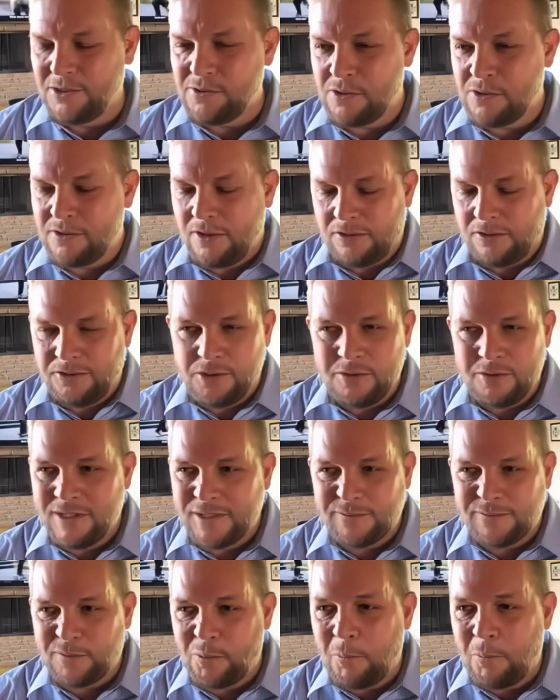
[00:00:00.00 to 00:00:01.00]
do
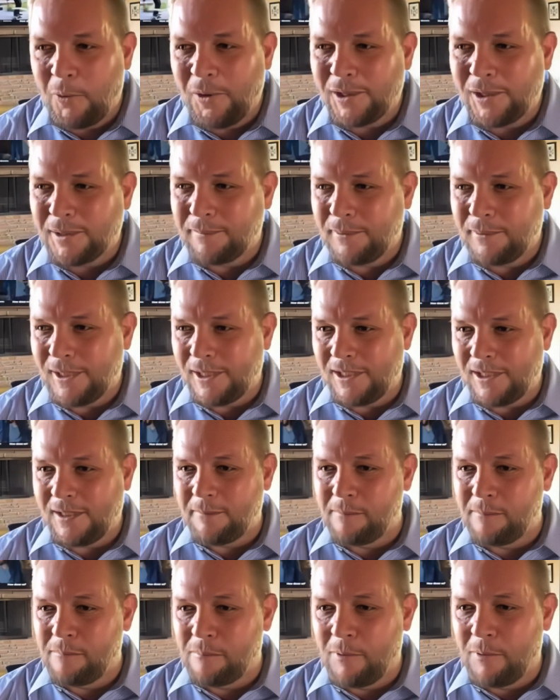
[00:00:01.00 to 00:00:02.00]
things for work. But
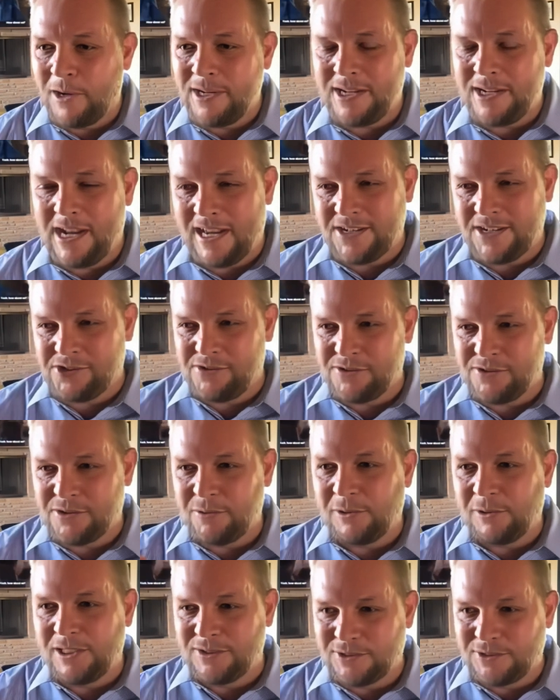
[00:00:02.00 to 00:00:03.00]
Brendan actually
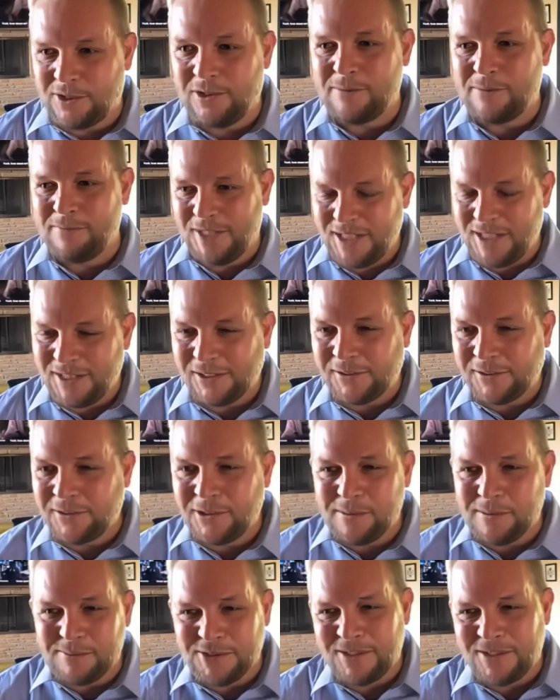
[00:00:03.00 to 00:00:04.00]
is the one that started me in the
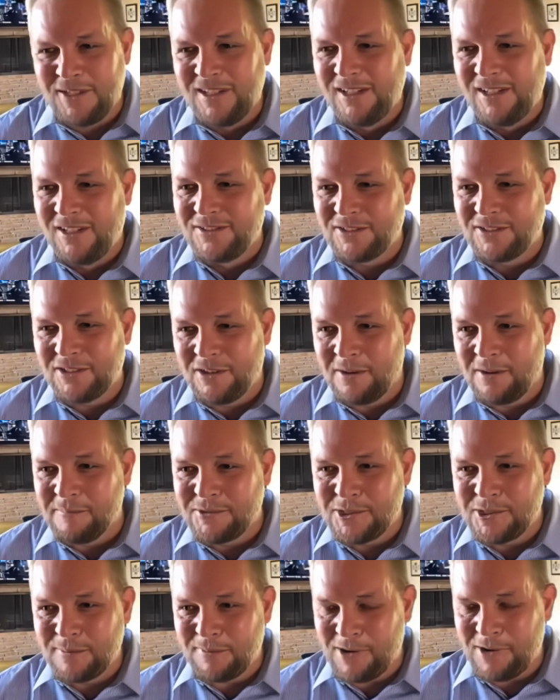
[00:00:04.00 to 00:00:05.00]
groups. So
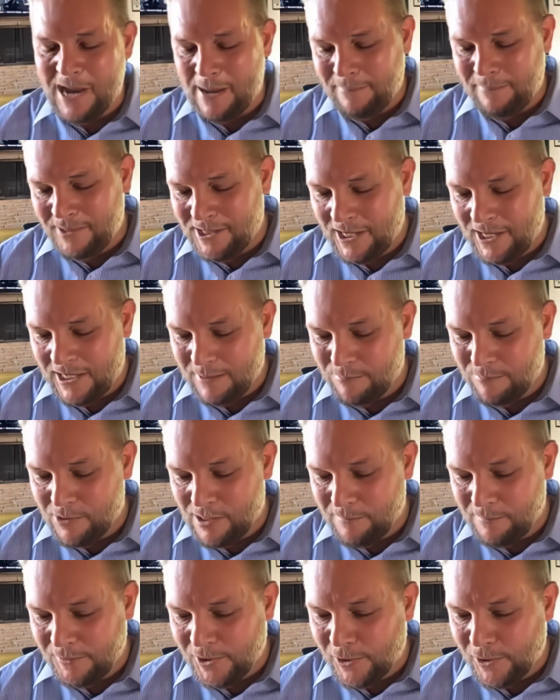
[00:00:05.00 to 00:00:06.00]
I'm super happy that he
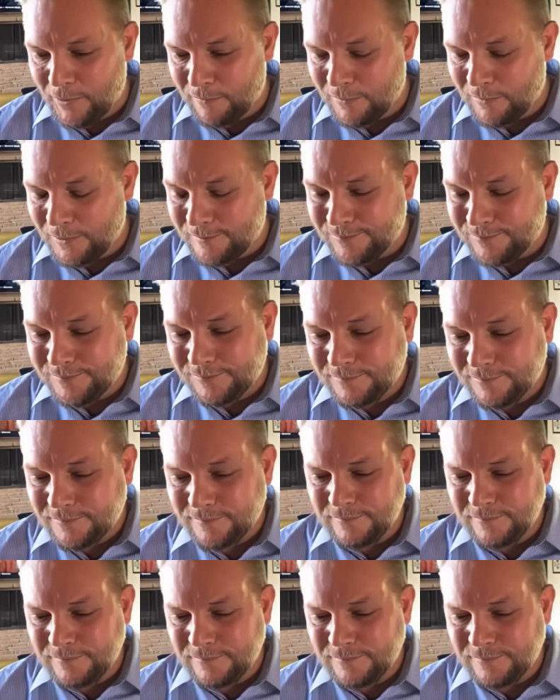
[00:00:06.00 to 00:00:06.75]
brought me over.